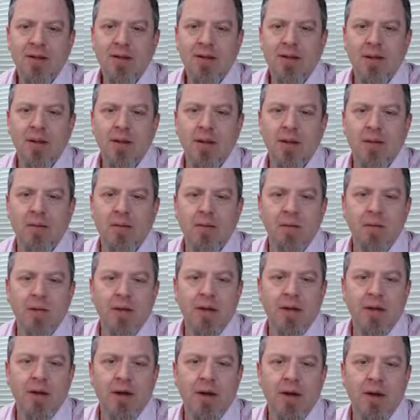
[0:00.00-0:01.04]

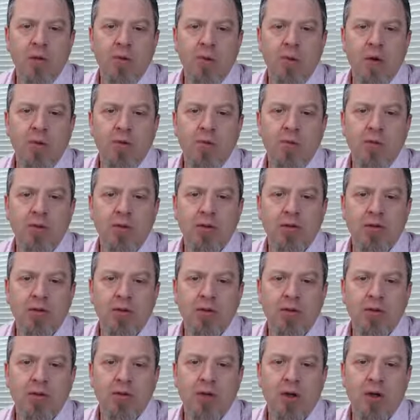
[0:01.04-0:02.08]
and what
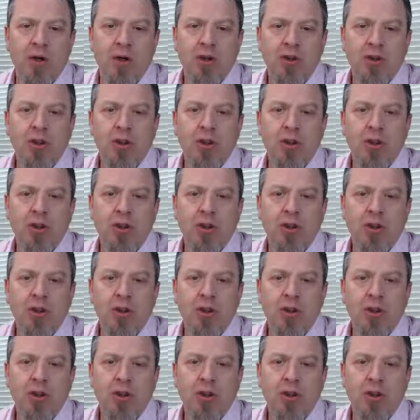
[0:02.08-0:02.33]
filters are